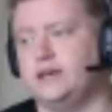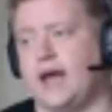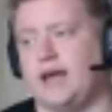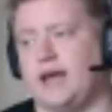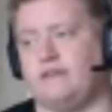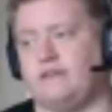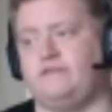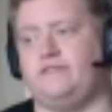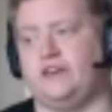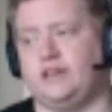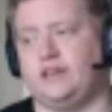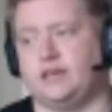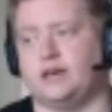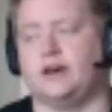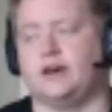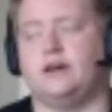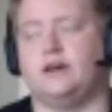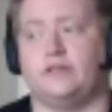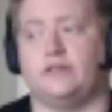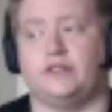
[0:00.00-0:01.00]
a
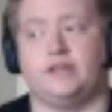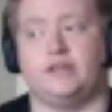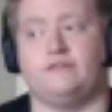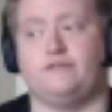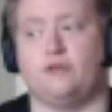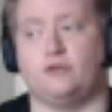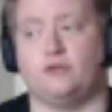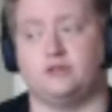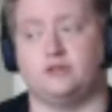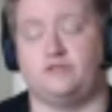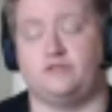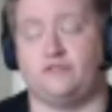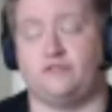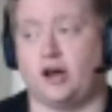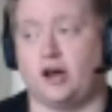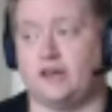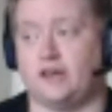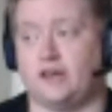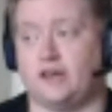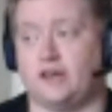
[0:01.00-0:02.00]
figure, the Force
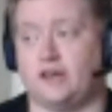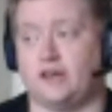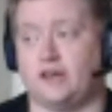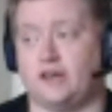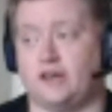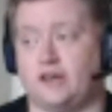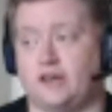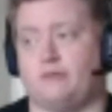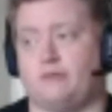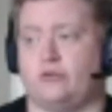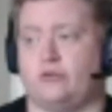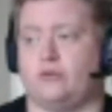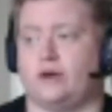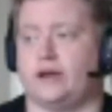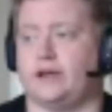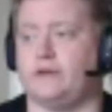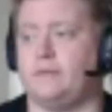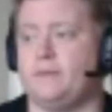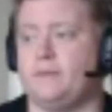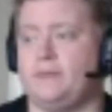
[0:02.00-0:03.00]
5 guy, by the
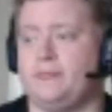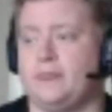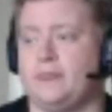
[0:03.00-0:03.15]
way,